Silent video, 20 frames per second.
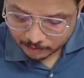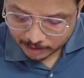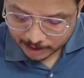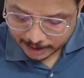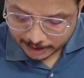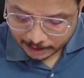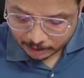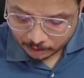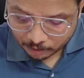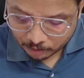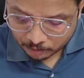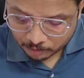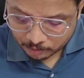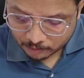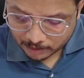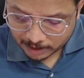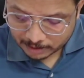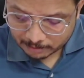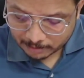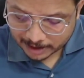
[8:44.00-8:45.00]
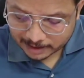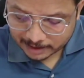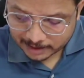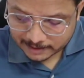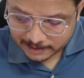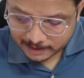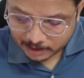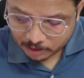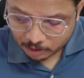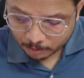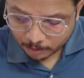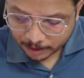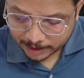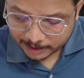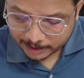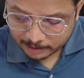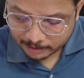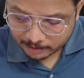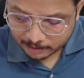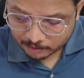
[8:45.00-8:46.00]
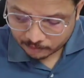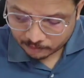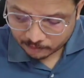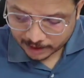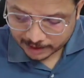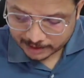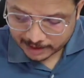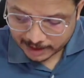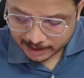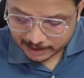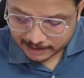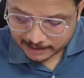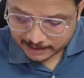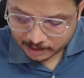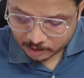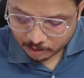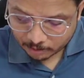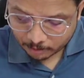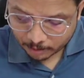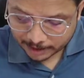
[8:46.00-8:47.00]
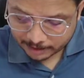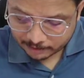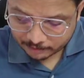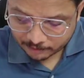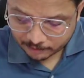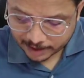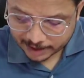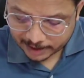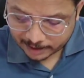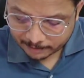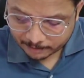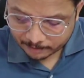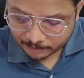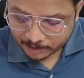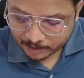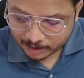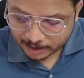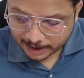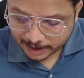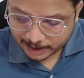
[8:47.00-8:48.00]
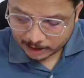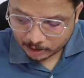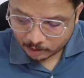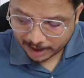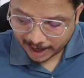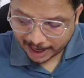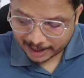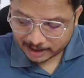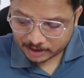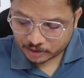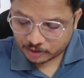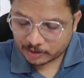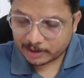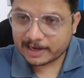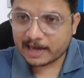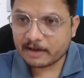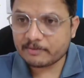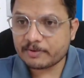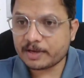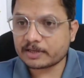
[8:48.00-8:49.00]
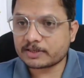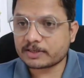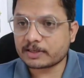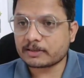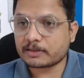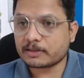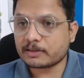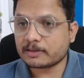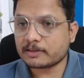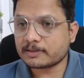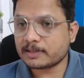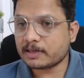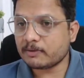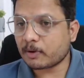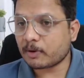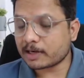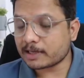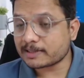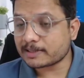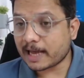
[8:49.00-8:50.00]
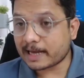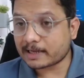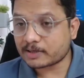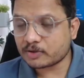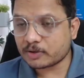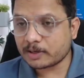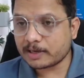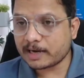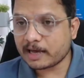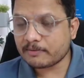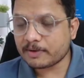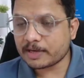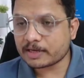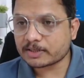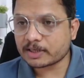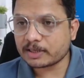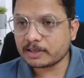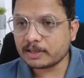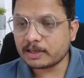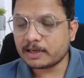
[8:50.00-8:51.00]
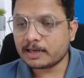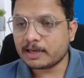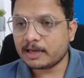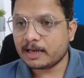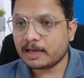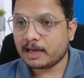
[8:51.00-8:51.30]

into one minus zero point five, that is zero point five, into actual deviation. See, what is actual deviation?